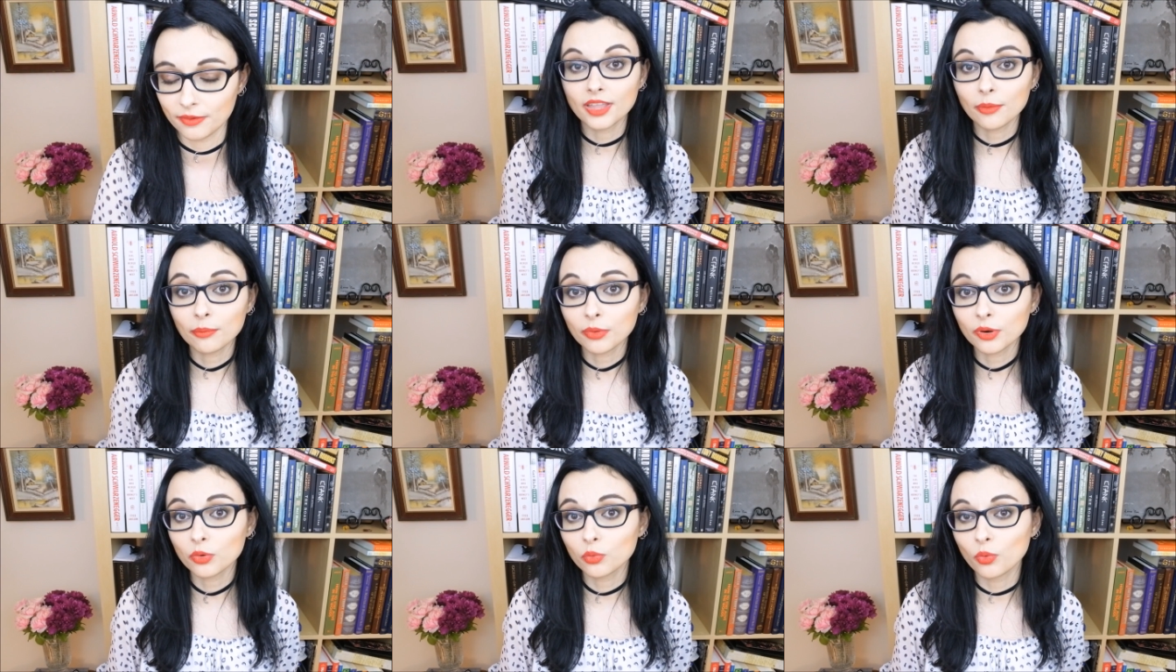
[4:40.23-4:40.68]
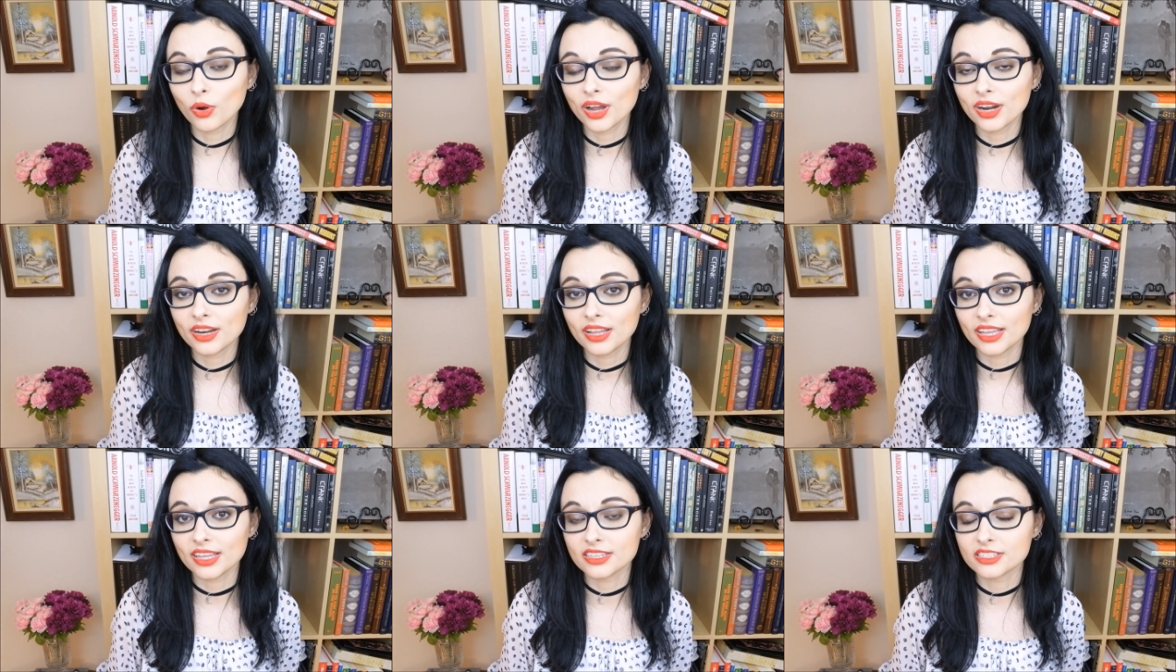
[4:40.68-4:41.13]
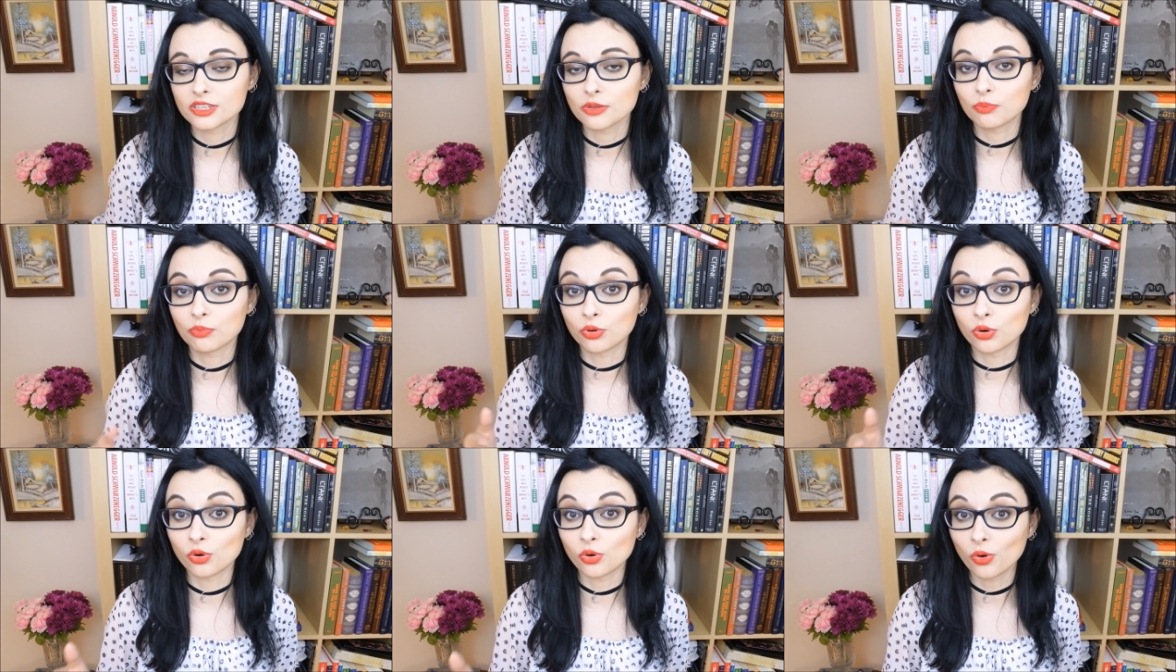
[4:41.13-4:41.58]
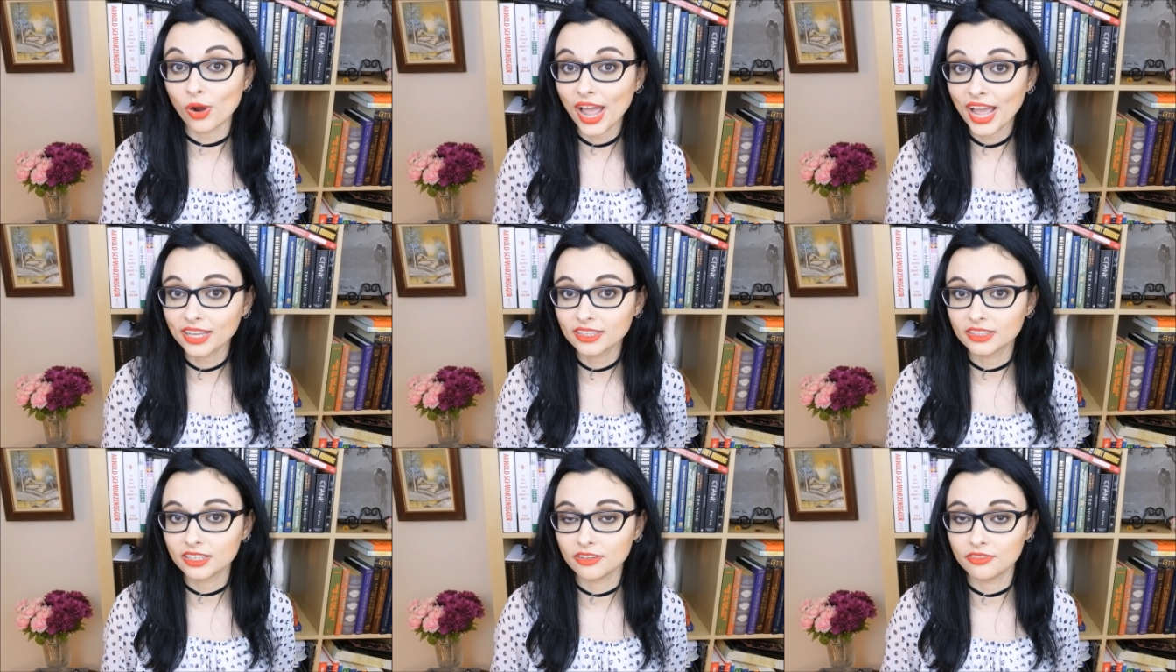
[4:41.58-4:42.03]
Number one is
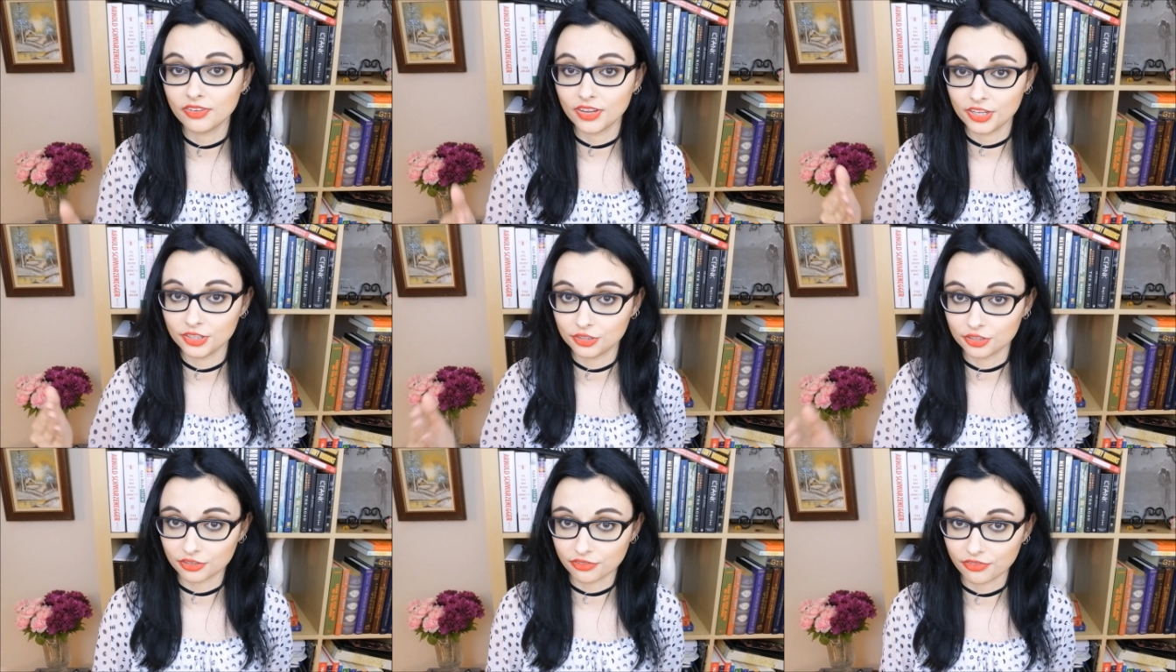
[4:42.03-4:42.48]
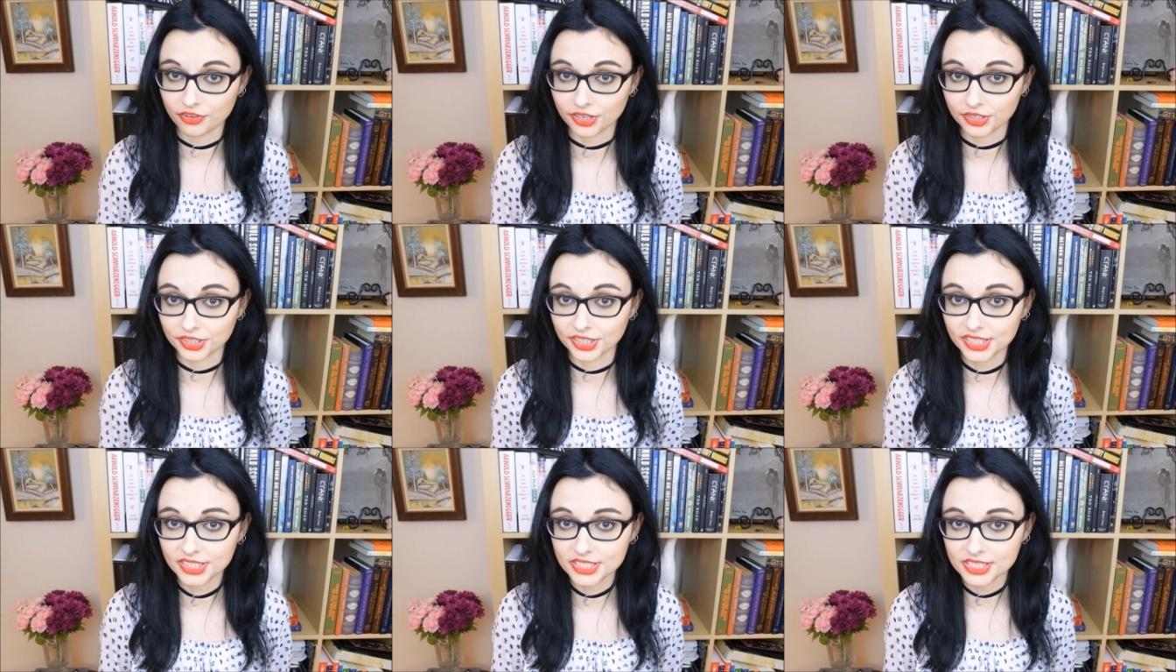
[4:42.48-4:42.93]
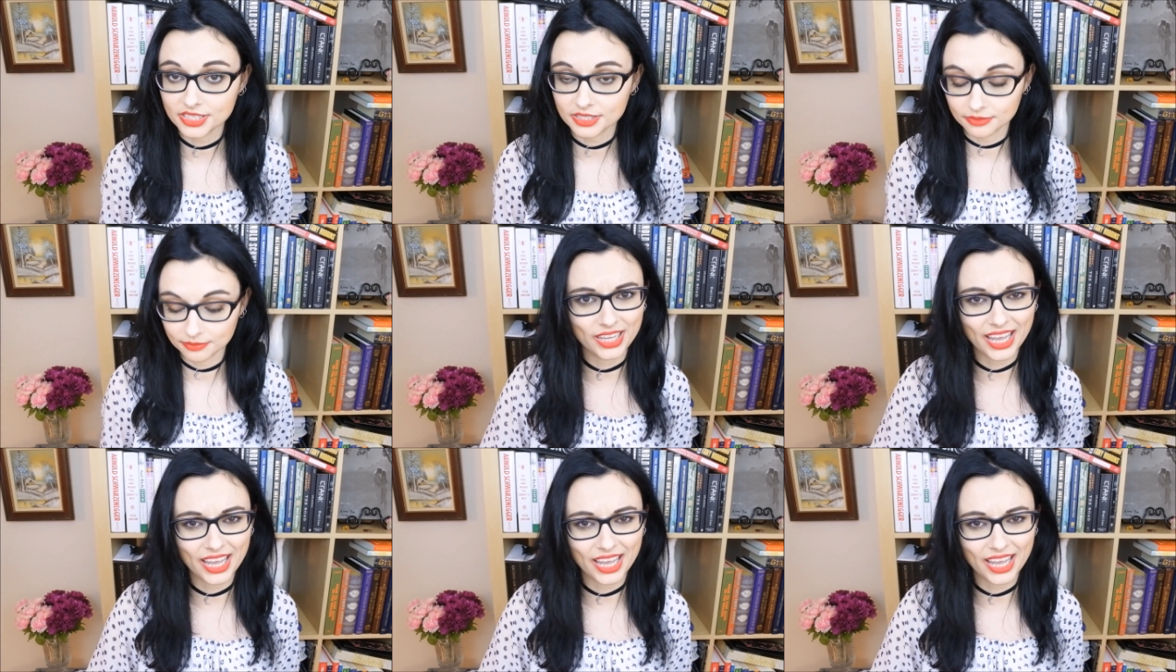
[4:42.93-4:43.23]
proactive interference.